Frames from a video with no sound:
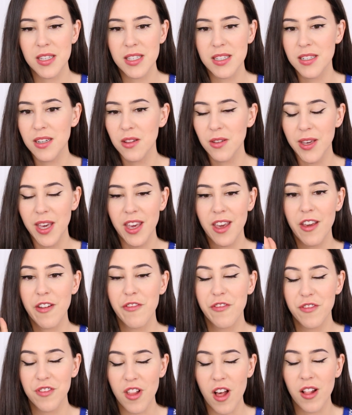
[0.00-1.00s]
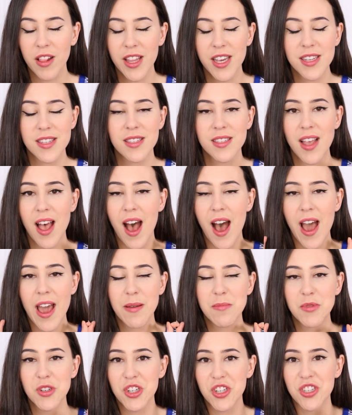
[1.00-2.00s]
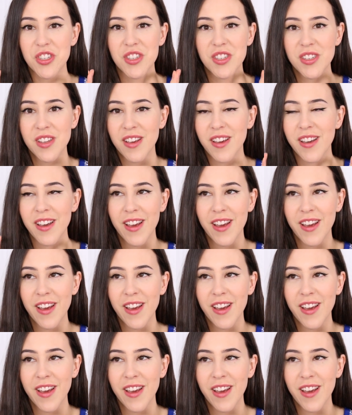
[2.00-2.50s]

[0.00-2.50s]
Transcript: It's still looking flawless. I'm just